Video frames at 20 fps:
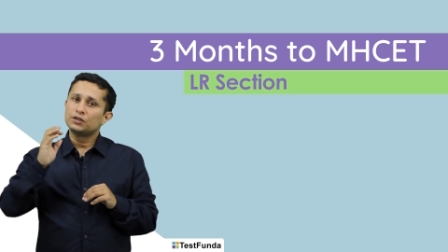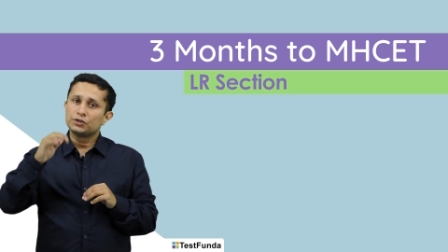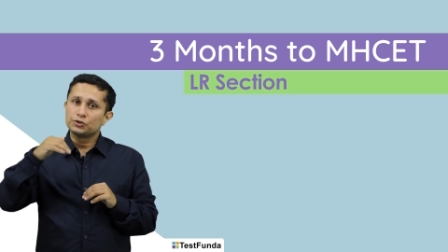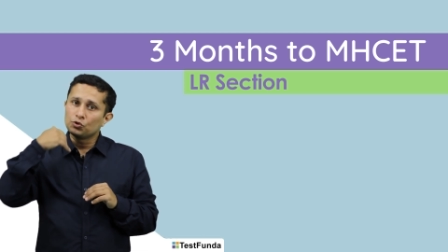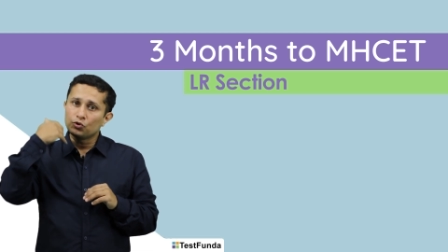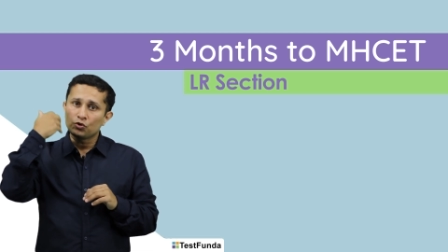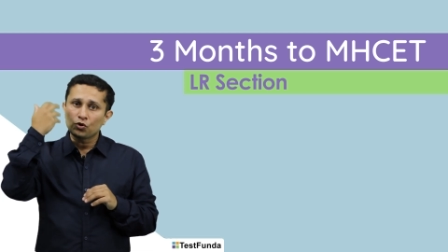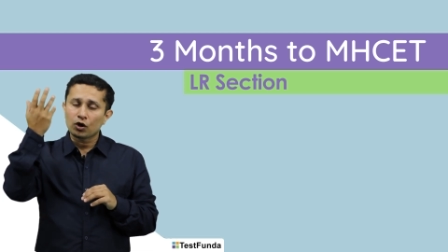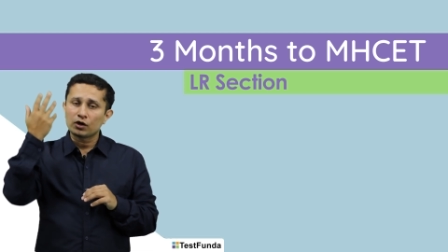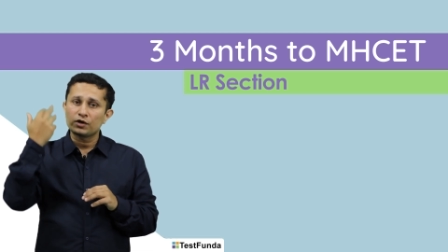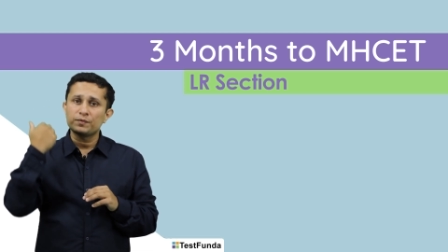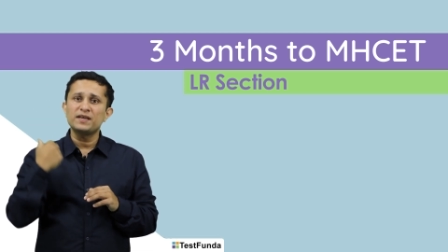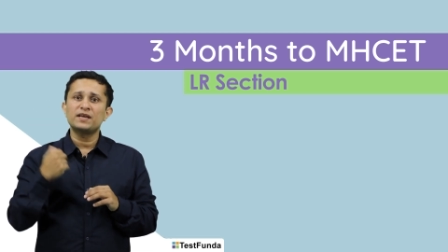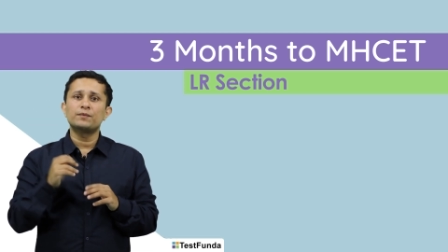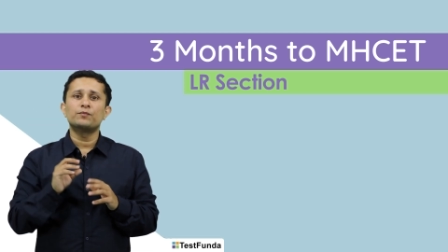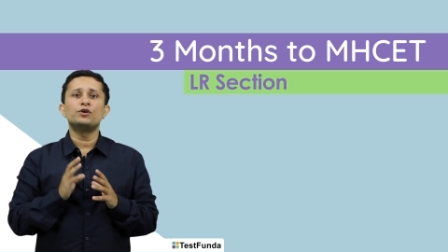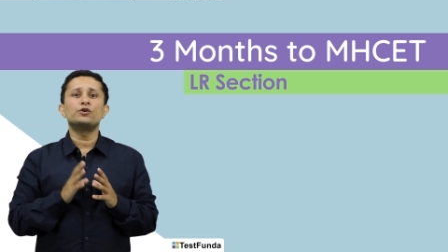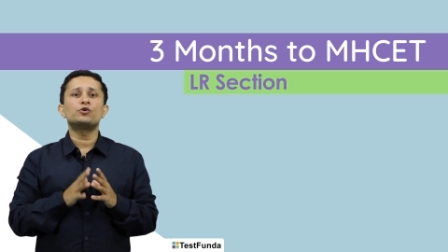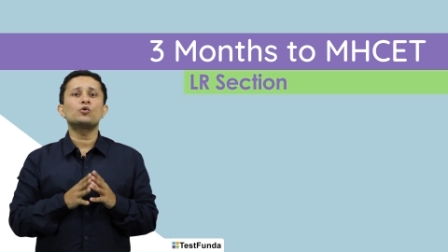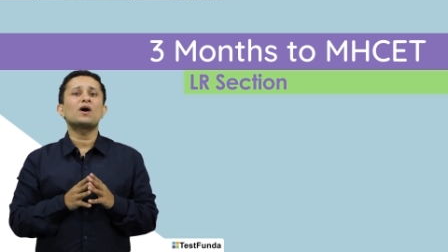you'll not be
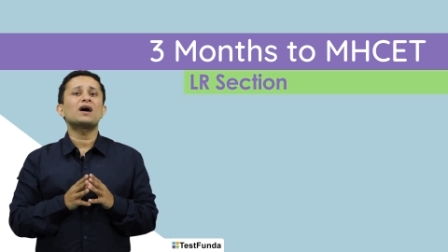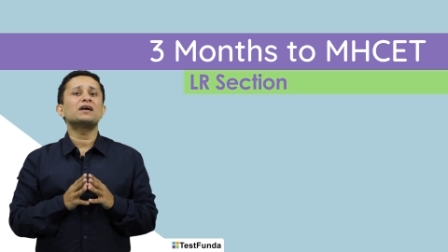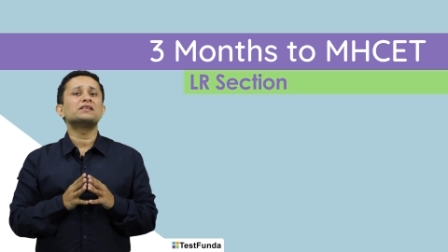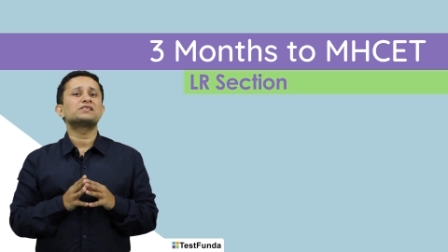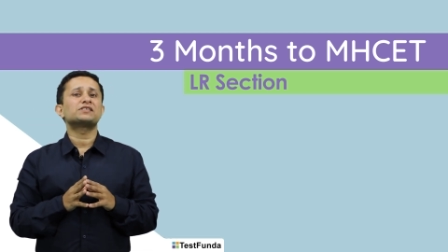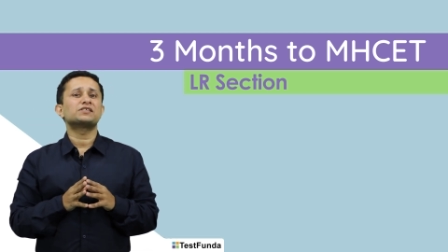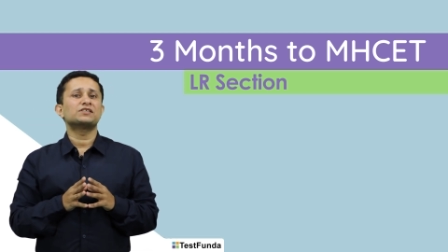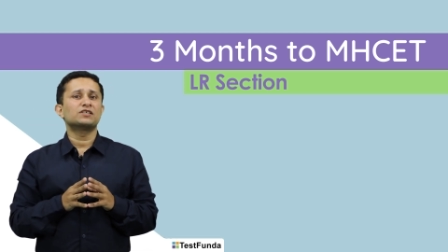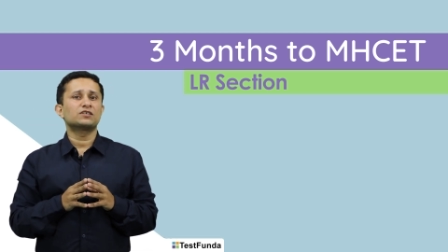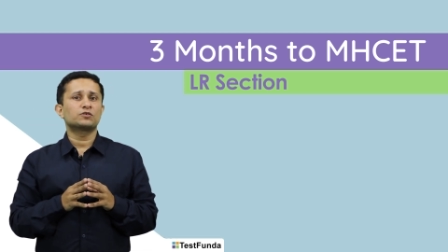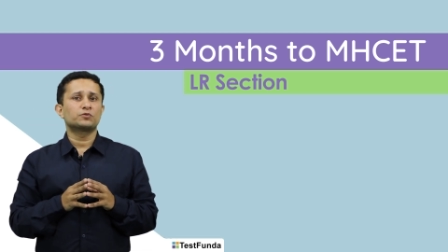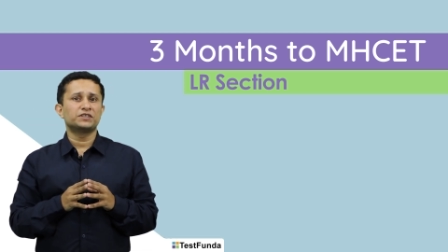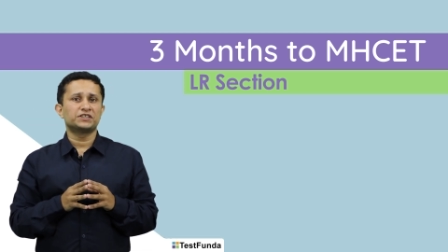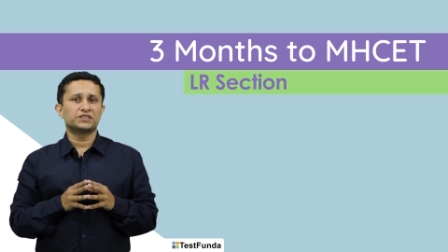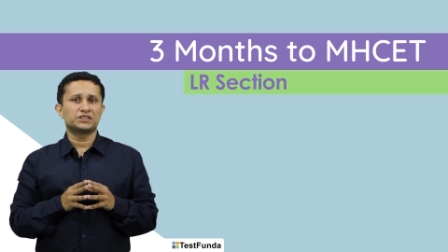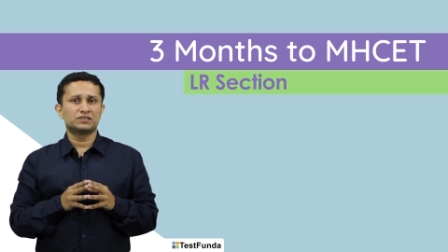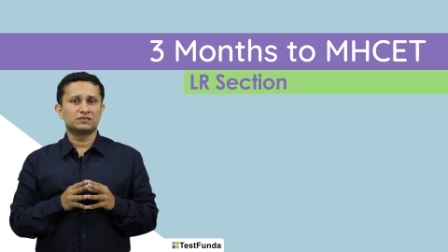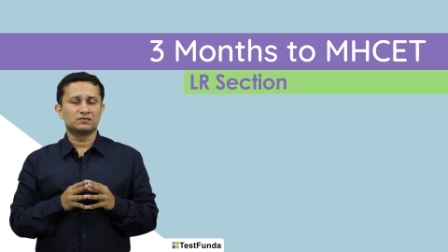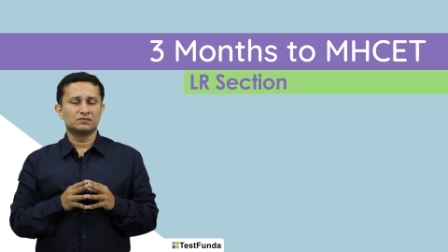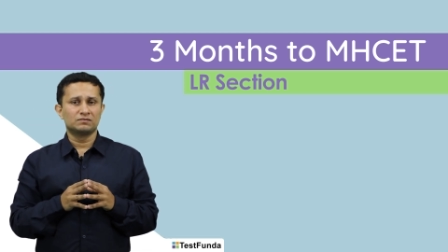able to answer the
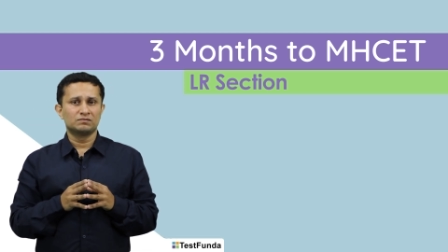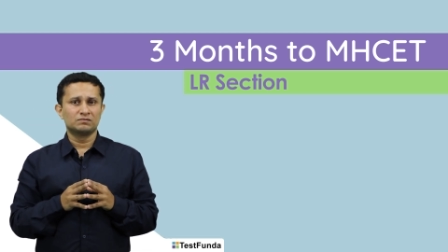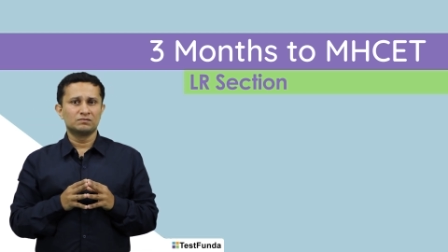question.